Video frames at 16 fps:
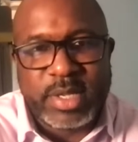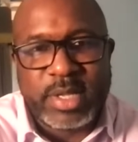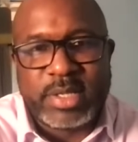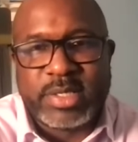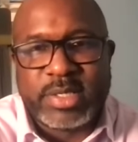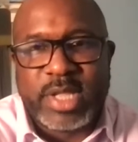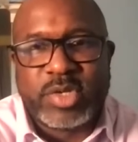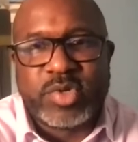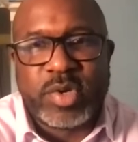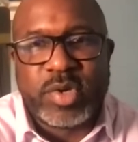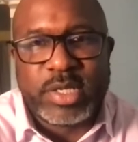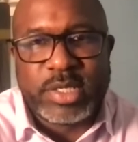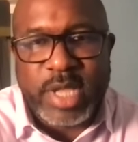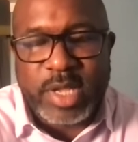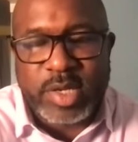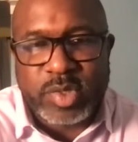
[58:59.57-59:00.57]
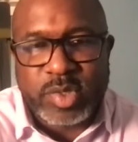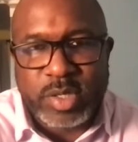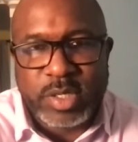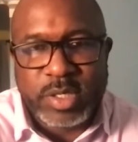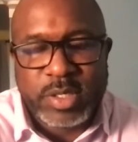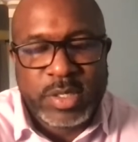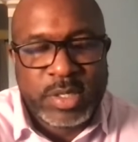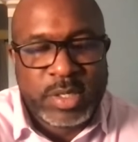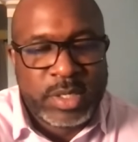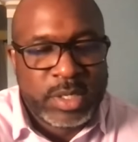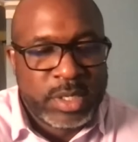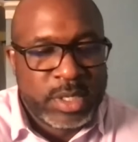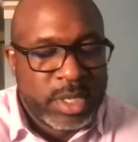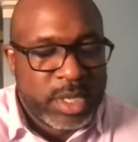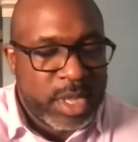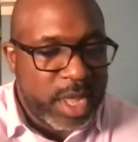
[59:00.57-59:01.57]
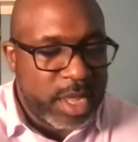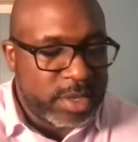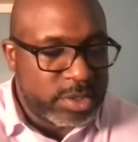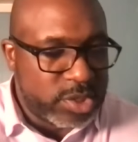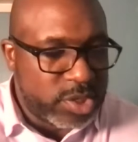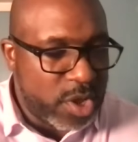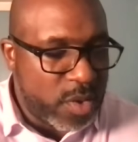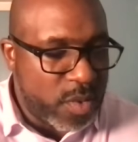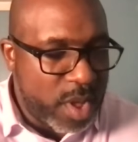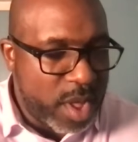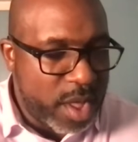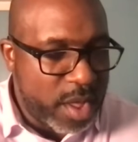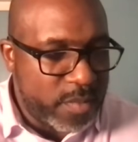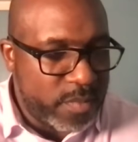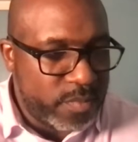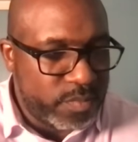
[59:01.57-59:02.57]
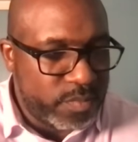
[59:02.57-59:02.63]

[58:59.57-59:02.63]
et cetera, et cetera. And so,